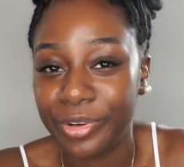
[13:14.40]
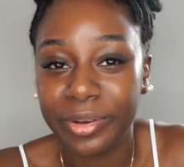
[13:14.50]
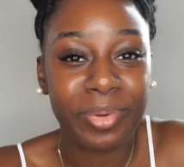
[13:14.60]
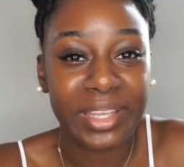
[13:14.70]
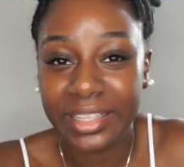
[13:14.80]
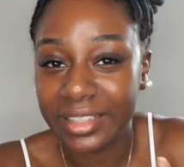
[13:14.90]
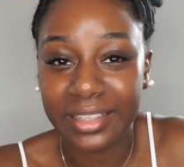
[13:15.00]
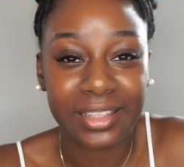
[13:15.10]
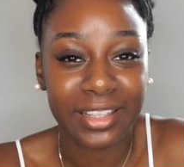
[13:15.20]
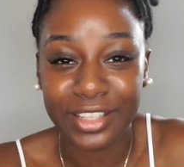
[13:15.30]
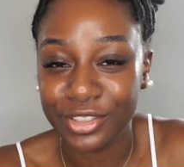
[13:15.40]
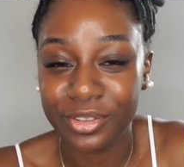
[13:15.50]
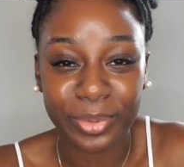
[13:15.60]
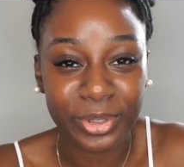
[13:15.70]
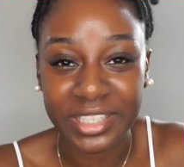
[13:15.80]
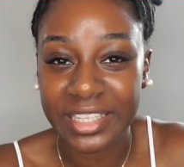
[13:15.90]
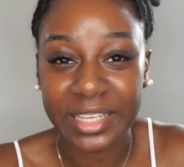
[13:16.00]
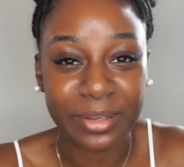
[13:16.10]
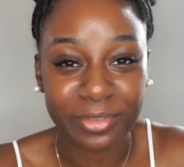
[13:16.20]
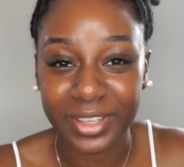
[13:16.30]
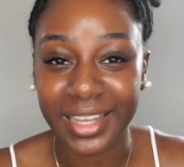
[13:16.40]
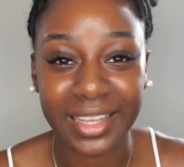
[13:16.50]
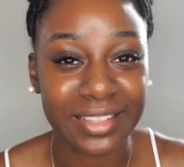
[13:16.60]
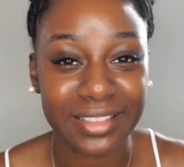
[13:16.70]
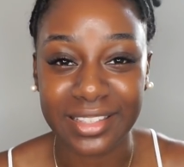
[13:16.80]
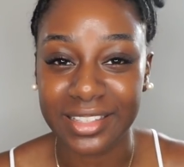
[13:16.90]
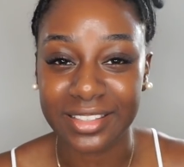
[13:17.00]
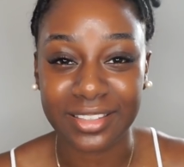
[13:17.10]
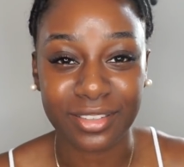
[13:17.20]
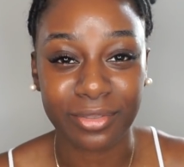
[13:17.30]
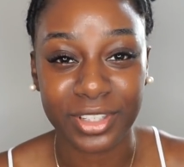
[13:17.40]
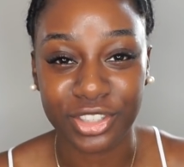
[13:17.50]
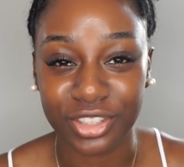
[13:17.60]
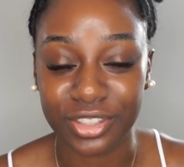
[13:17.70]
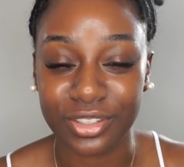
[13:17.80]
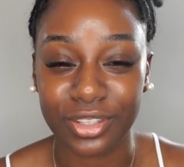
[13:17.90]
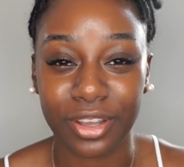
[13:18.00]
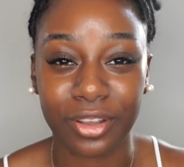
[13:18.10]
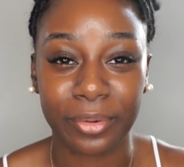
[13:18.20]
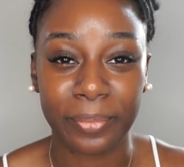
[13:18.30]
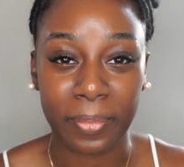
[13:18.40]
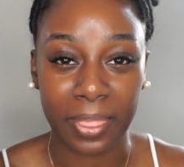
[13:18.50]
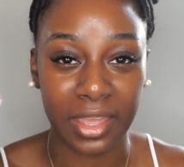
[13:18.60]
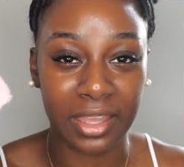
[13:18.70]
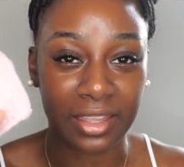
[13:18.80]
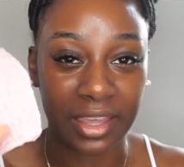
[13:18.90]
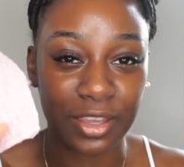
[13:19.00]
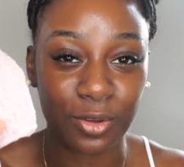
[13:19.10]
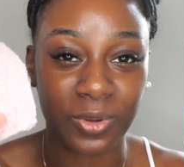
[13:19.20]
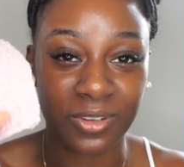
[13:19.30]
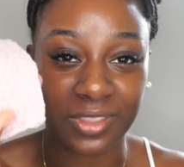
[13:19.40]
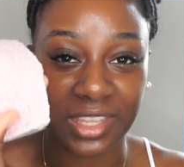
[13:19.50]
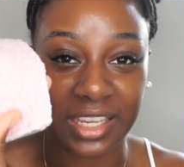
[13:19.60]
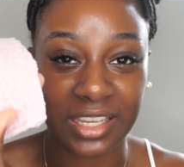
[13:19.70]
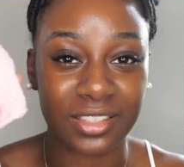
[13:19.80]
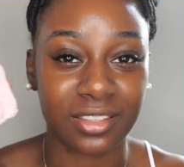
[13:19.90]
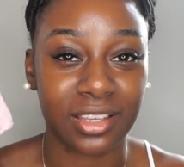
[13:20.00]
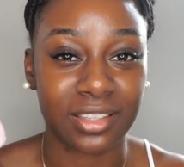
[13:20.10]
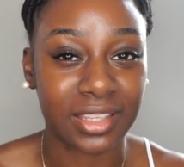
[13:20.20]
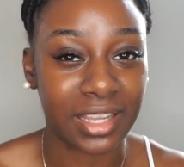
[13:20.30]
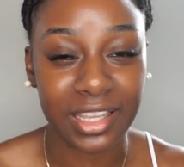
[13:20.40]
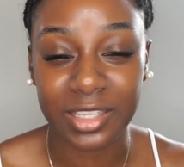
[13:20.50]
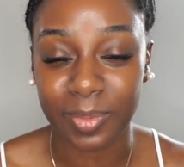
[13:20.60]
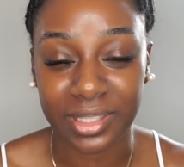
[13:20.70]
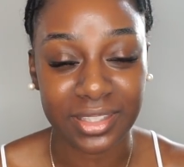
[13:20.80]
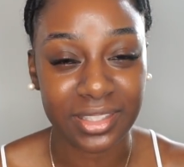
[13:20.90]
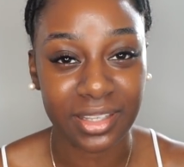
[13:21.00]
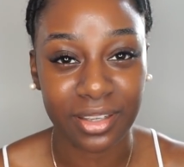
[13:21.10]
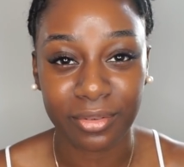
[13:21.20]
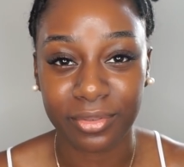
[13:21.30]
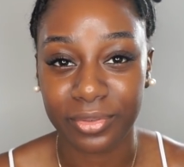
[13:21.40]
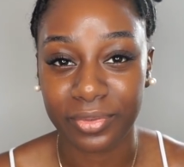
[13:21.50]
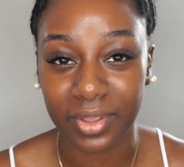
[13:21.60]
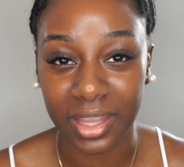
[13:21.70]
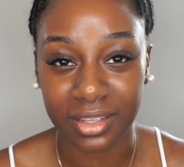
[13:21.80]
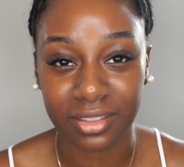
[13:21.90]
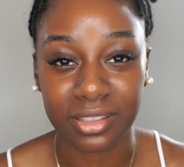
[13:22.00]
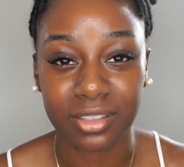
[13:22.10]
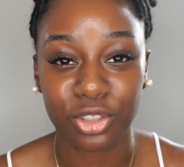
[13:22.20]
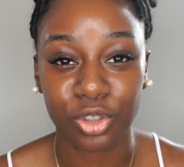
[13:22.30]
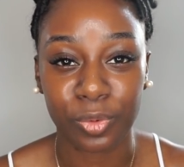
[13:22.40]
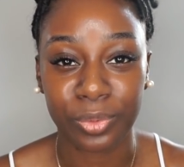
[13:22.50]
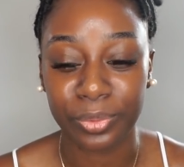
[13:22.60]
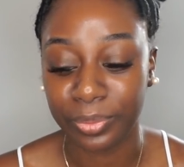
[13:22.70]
rubbing your body with your hands isn't sufficient so get you one of these it's inexpensive and it does the job